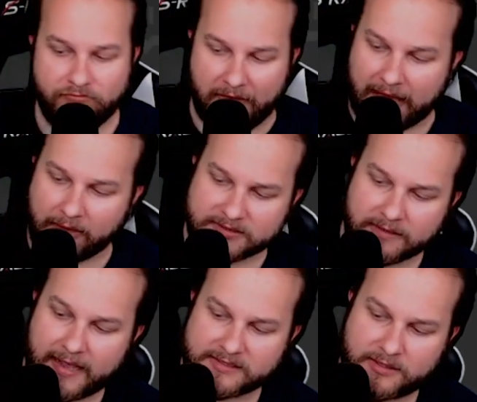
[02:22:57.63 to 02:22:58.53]
That was the
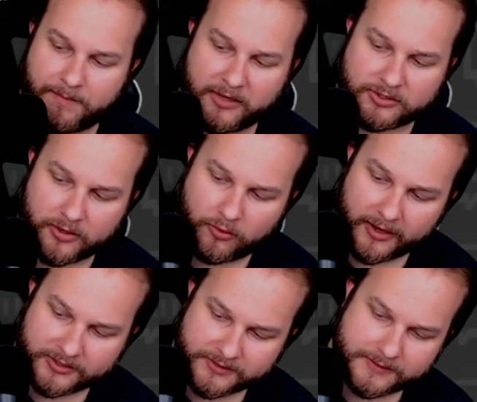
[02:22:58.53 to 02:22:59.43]
last of the Patreon
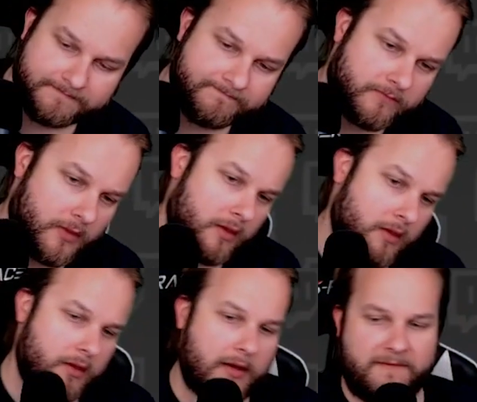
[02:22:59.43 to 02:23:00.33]
questions.
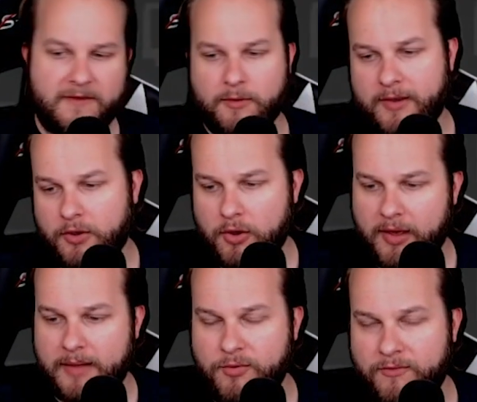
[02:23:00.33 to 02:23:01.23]
I figure we can go
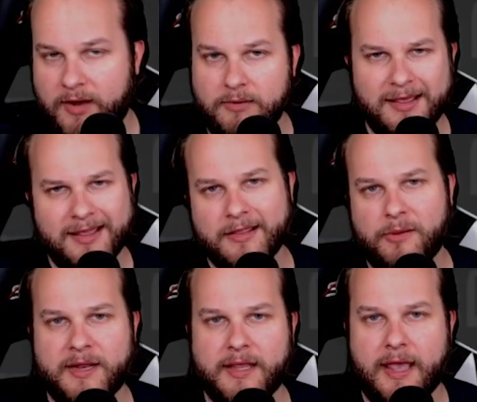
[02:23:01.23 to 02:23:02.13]
ahead and move make a little
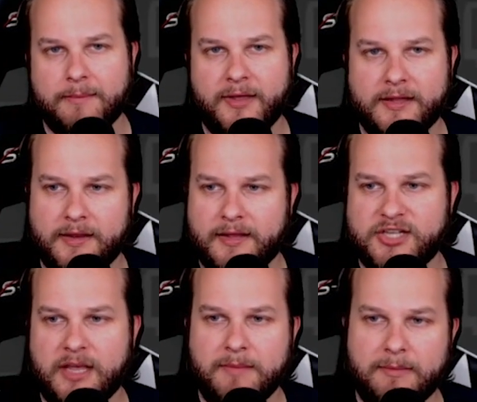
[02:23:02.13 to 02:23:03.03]
bit of gameplay today,
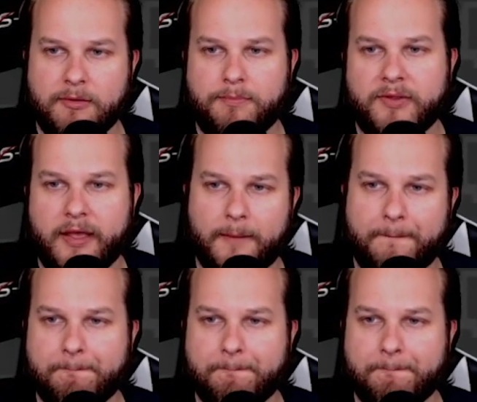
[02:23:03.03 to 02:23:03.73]
chat. Maybe you'll play a